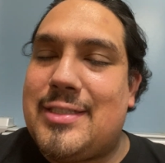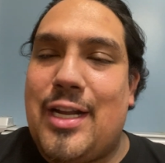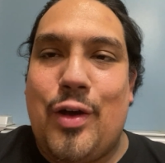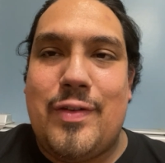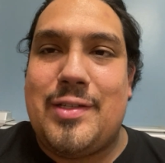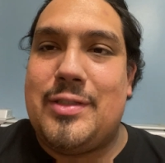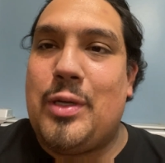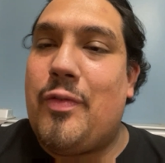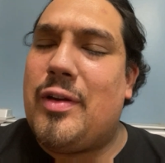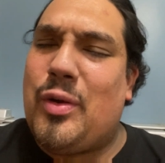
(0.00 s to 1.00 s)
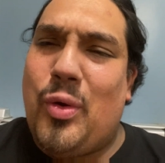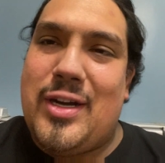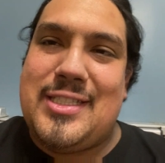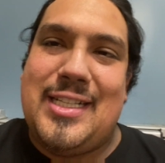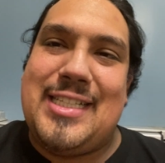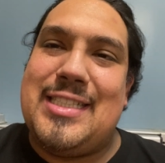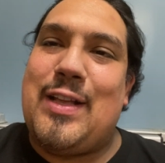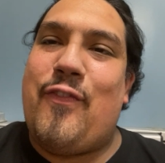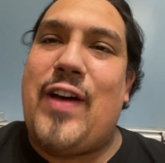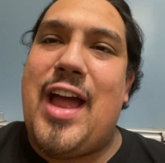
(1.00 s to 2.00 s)
It's not over till it's over, of course, unless it's
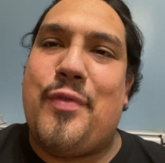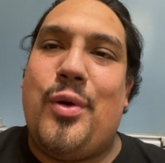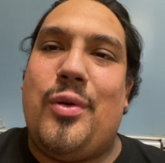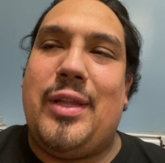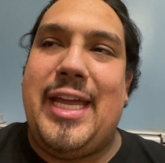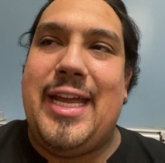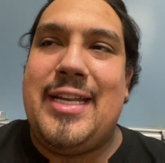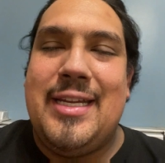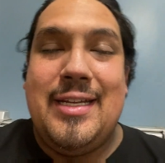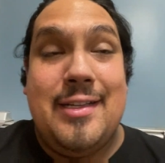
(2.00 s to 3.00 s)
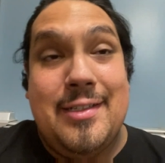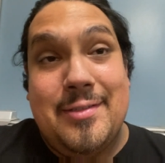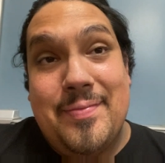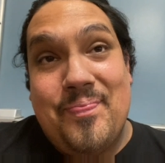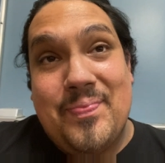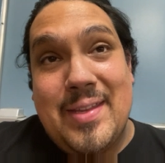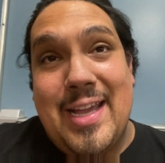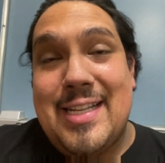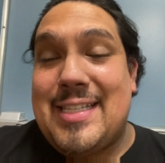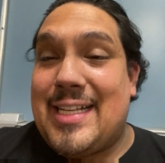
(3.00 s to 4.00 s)
a 5-goal lead
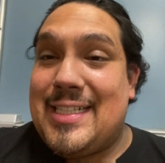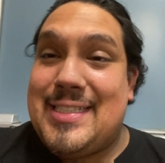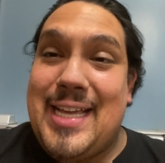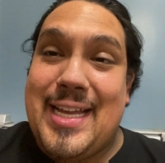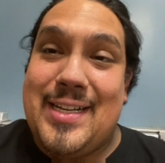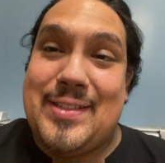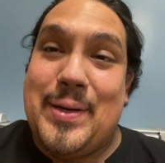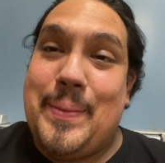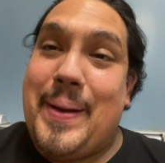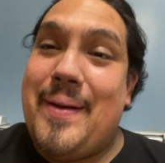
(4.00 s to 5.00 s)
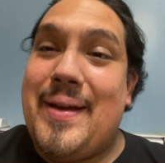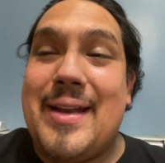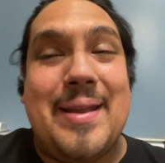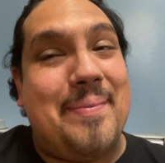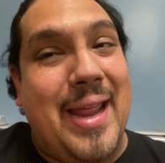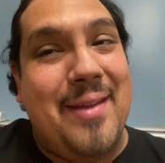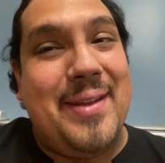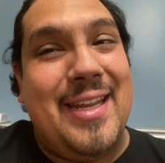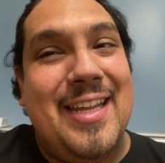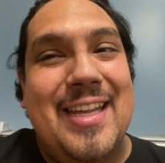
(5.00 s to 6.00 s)
and it's like the second and third period, then
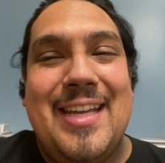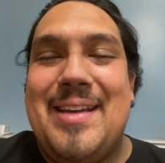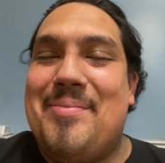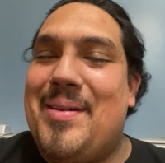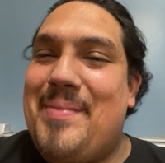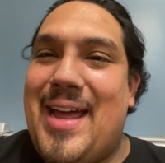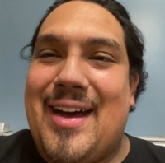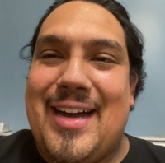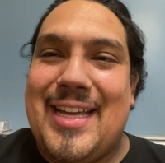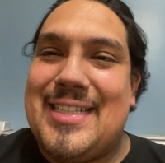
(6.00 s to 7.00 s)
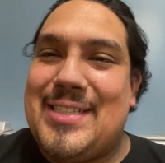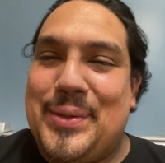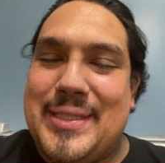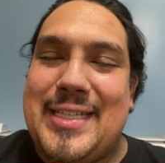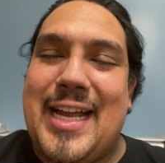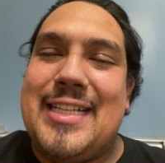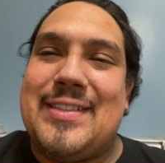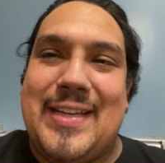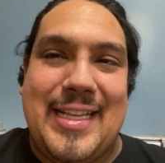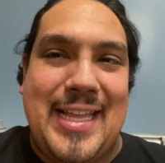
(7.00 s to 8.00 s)
maybe. But man, hockey is so exciting.
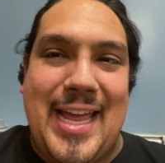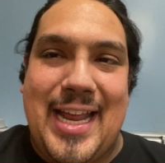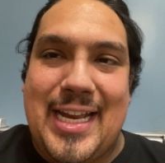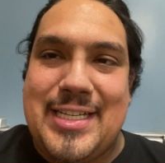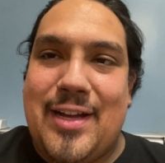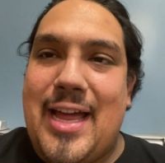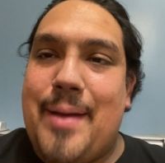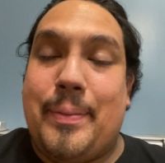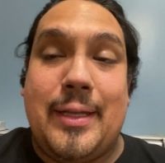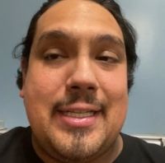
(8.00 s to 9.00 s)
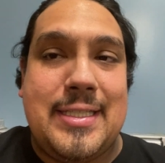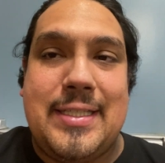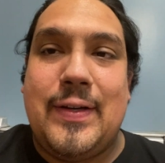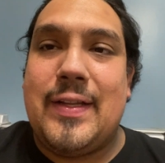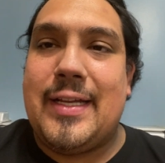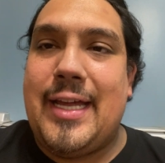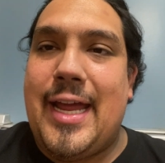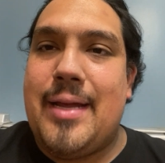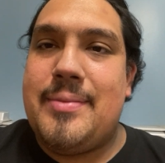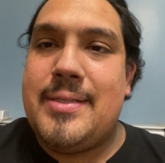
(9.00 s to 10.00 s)
So get that NHL app, listen to all the
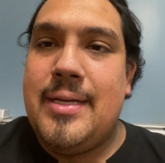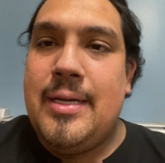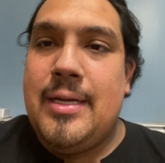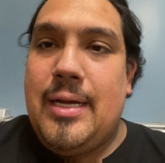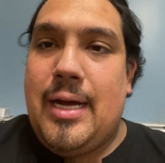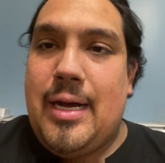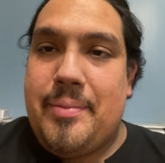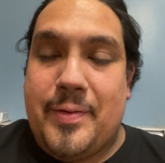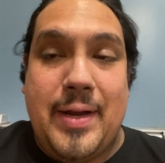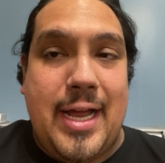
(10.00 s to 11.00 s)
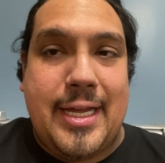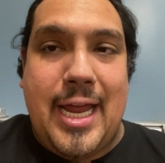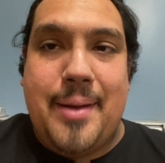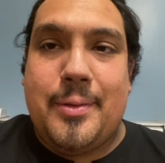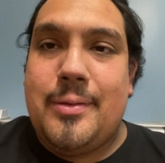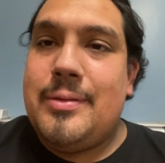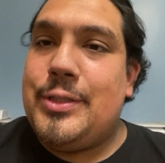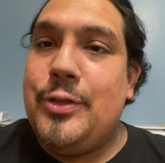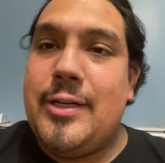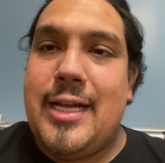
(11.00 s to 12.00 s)
games. If you got cable,
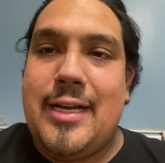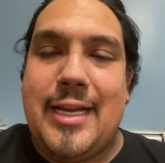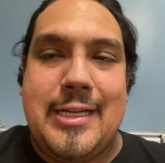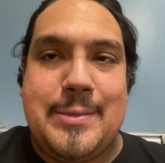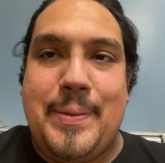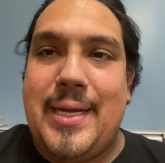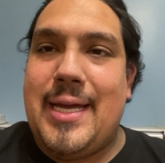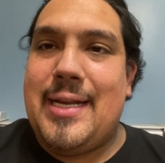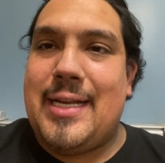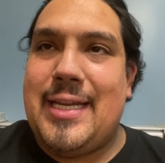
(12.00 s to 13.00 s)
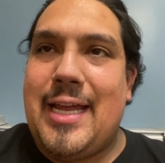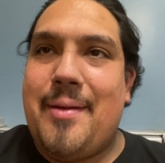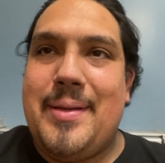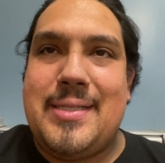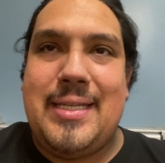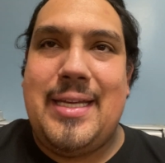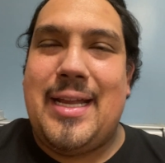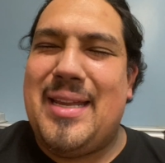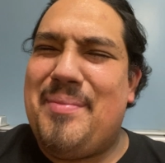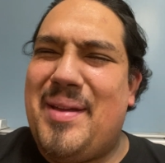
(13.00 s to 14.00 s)
tune in ESPN, I think ABC,
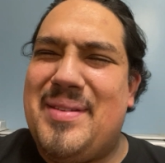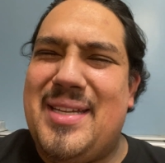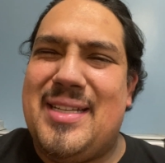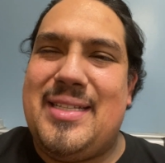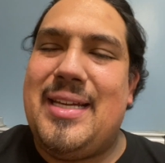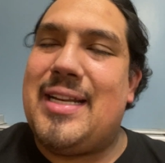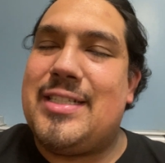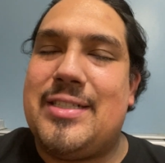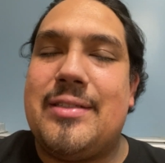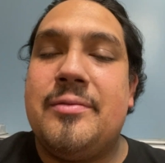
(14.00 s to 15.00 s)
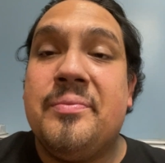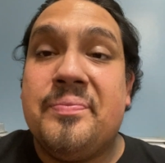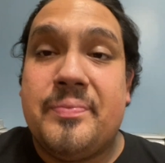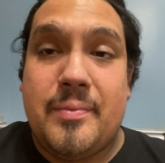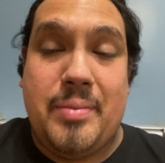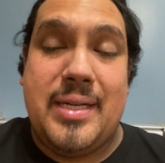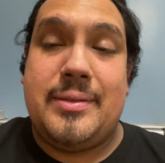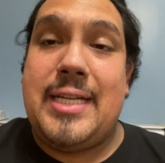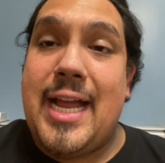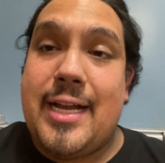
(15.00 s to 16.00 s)
I think maybe TNT, I'm not sure,
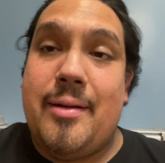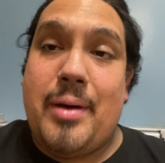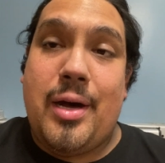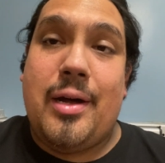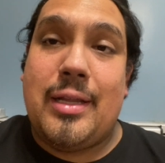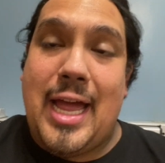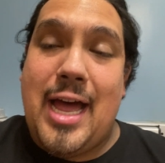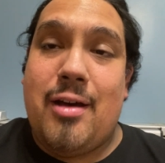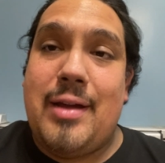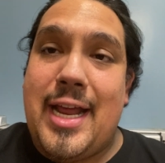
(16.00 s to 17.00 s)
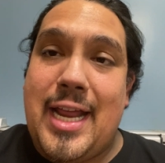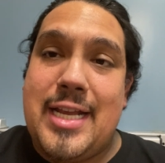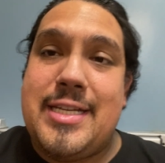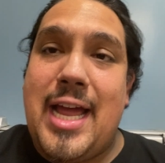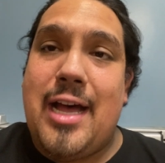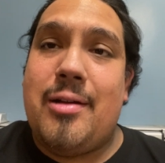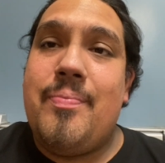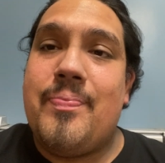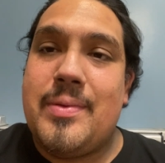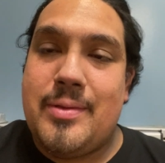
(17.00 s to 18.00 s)
but check them all out. NHL,
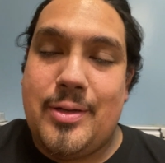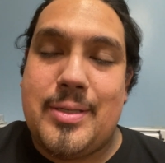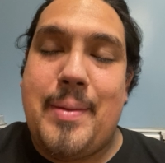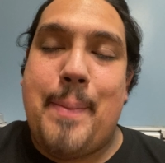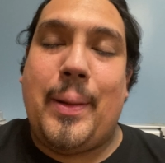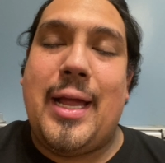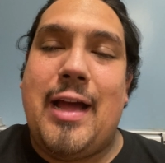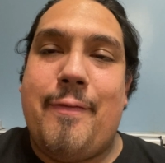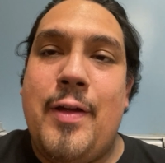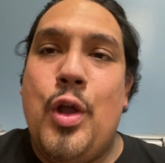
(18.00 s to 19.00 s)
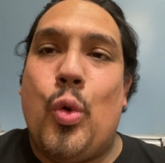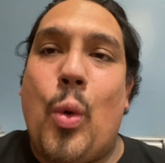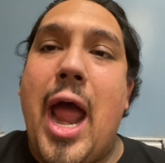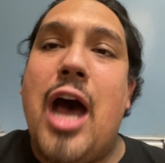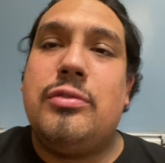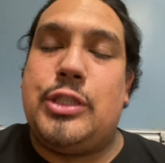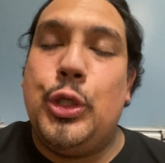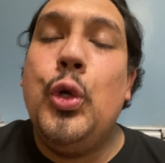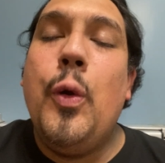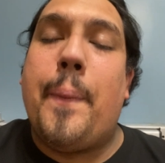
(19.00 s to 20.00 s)
those are my playoff round
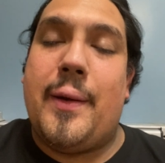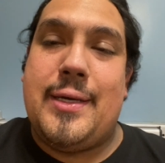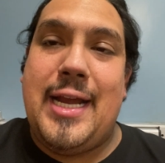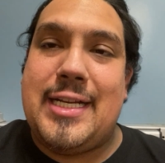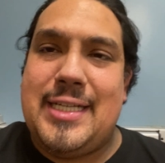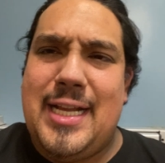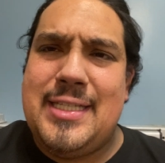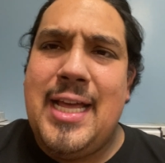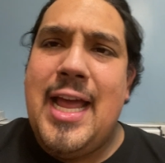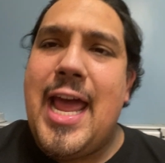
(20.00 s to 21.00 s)
two predictions.